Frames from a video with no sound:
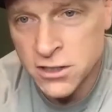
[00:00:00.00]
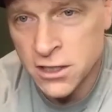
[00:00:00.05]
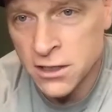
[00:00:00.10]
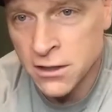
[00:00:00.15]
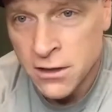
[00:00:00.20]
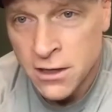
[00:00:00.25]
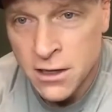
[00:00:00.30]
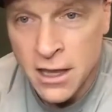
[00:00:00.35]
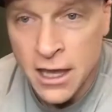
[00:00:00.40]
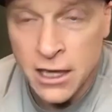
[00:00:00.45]

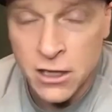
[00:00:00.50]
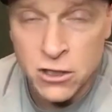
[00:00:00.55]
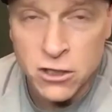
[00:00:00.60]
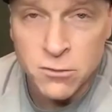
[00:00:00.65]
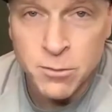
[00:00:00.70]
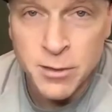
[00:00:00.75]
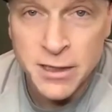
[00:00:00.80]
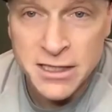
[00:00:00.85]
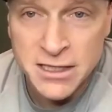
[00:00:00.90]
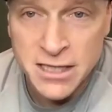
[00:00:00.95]
And it
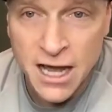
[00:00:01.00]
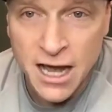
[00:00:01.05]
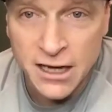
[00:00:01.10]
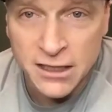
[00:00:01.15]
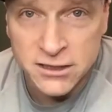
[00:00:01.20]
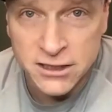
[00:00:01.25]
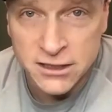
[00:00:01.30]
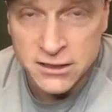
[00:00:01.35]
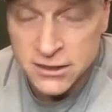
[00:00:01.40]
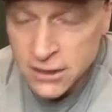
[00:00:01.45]
could be
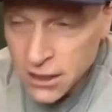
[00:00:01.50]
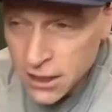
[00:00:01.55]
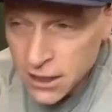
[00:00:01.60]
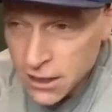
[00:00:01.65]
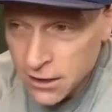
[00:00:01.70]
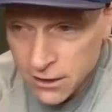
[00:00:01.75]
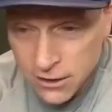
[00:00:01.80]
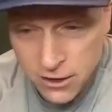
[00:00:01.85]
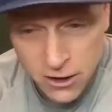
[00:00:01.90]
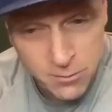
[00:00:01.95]
toxicity,
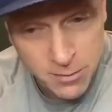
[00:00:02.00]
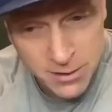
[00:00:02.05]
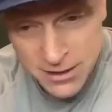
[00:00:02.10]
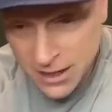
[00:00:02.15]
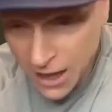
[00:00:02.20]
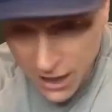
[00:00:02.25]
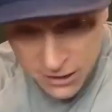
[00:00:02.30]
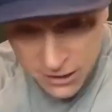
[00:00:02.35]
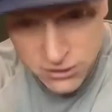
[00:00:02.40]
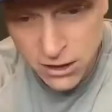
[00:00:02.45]
could be
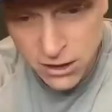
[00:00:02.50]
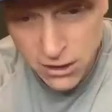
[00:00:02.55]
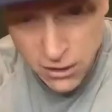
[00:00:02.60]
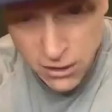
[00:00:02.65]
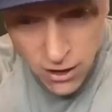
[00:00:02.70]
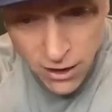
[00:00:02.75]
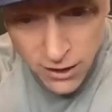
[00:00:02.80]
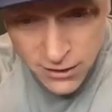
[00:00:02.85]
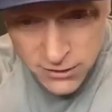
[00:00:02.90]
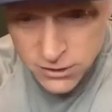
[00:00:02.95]
toxic
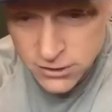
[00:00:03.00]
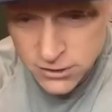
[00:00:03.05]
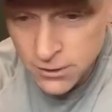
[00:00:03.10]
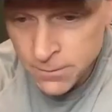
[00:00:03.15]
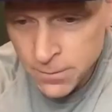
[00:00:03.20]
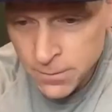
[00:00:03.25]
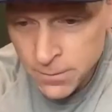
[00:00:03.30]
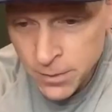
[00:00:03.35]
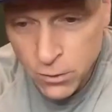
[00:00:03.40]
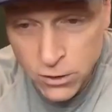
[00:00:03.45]
thoughts,
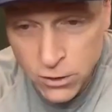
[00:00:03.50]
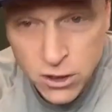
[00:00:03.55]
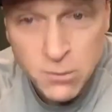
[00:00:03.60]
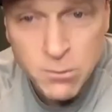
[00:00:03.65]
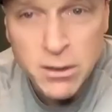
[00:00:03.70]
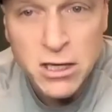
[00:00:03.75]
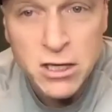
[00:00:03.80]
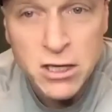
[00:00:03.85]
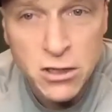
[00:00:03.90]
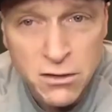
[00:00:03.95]
or it
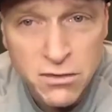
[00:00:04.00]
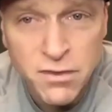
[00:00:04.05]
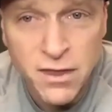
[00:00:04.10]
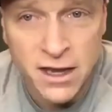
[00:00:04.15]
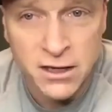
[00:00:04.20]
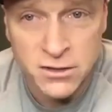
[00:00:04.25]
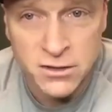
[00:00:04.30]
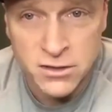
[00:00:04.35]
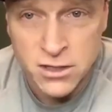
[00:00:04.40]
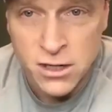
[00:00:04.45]
could be good
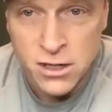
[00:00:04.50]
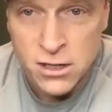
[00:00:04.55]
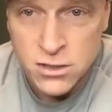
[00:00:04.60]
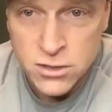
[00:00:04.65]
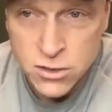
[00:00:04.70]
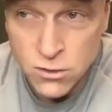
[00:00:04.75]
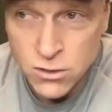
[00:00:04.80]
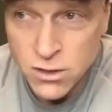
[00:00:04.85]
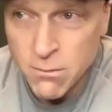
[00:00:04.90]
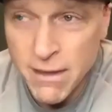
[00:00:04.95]
things.
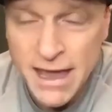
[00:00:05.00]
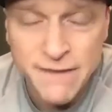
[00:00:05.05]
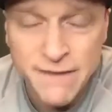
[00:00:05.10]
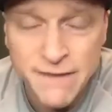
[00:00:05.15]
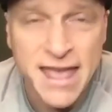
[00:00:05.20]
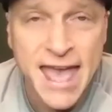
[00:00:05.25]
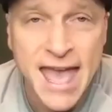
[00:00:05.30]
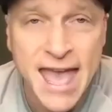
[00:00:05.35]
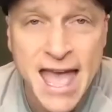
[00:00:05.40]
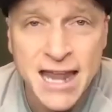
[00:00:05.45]
So you may have
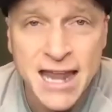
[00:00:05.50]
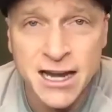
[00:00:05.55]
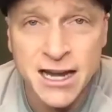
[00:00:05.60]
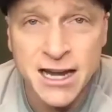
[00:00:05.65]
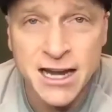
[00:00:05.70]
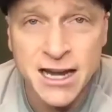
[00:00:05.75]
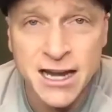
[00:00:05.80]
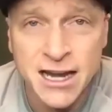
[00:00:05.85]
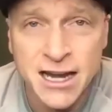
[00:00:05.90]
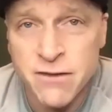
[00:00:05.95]
to edit
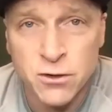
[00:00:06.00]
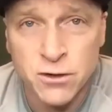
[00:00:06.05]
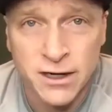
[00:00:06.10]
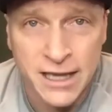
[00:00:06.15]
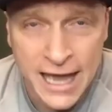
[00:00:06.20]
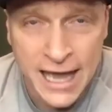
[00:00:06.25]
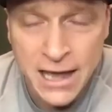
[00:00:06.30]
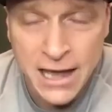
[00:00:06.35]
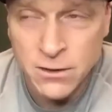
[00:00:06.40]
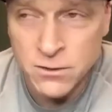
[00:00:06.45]
even
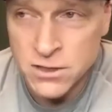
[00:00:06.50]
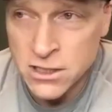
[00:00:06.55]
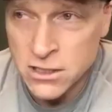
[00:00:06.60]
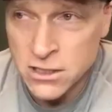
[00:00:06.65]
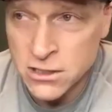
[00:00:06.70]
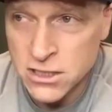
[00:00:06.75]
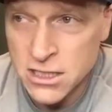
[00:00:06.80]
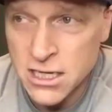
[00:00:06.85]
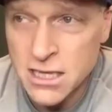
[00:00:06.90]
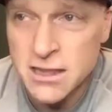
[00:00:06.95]
your
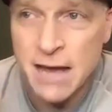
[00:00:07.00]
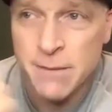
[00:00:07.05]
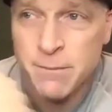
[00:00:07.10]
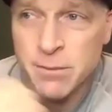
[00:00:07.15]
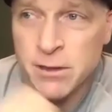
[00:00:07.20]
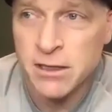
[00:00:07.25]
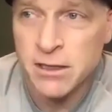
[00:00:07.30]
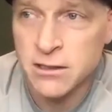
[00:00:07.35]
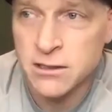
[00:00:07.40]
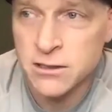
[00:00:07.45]
accounts and see
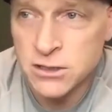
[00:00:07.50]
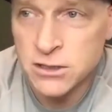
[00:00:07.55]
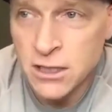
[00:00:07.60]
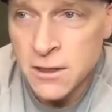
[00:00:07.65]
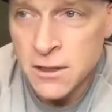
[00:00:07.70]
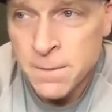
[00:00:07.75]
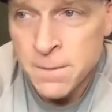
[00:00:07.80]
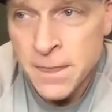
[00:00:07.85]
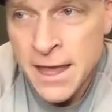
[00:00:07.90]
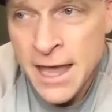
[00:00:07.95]
that
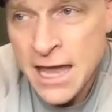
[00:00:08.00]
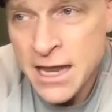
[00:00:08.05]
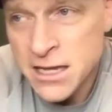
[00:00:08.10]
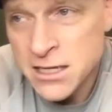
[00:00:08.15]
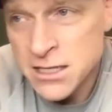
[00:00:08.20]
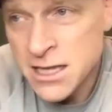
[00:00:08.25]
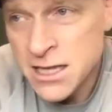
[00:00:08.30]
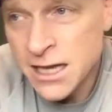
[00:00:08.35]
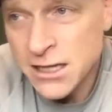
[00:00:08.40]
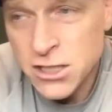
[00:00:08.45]
because
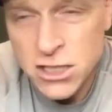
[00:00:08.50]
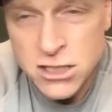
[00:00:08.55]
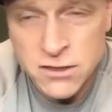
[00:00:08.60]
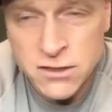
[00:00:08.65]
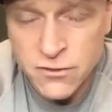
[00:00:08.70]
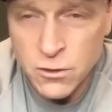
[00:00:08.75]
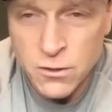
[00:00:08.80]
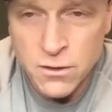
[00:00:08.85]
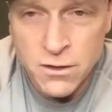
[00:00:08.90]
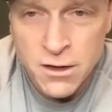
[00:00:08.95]
and it's not
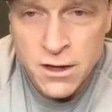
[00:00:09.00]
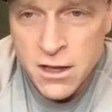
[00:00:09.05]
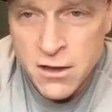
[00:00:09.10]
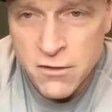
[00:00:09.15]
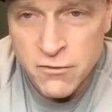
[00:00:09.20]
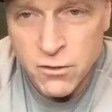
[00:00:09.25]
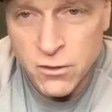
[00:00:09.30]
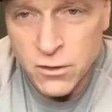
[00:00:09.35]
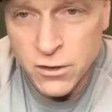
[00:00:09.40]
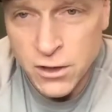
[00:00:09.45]
just for
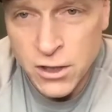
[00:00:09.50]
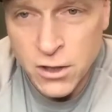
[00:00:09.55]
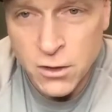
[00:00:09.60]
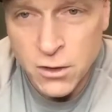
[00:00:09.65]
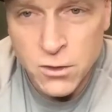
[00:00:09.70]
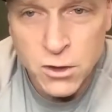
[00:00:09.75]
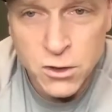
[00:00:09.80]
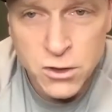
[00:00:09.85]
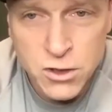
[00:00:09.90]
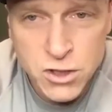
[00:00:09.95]
for you
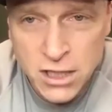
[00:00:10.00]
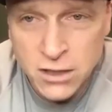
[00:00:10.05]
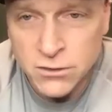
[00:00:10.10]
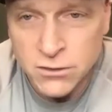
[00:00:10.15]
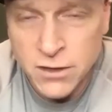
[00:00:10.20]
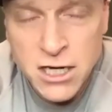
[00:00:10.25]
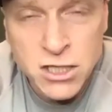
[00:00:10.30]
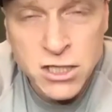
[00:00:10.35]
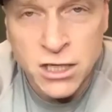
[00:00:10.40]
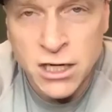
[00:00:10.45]
know your
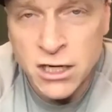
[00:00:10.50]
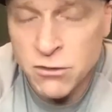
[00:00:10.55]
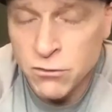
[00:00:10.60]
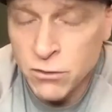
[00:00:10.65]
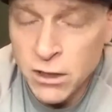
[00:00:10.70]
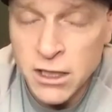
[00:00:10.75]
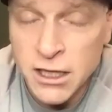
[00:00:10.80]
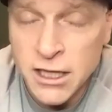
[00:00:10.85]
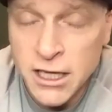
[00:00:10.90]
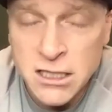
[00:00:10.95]
generation it
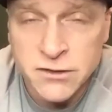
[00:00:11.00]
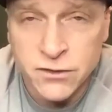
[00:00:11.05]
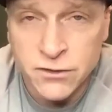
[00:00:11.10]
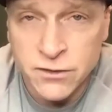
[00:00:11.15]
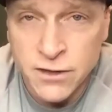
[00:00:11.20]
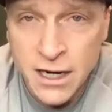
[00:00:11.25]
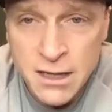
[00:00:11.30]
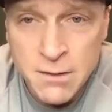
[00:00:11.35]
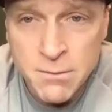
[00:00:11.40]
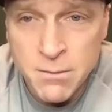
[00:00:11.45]
really is
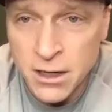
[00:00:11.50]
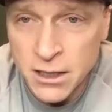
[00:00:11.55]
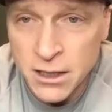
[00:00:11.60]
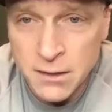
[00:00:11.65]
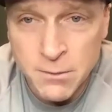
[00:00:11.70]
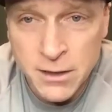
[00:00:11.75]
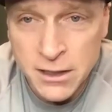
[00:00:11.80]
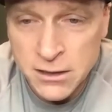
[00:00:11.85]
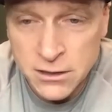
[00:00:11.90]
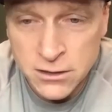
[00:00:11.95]
for anybody
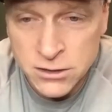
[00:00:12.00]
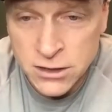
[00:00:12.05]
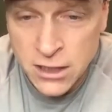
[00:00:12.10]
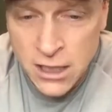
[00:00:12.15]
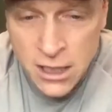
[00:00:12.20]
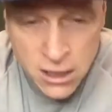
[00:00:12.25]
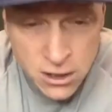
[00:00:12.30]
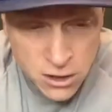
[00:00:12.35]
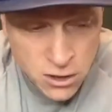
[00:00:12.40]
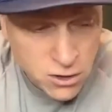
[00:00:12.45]
because right.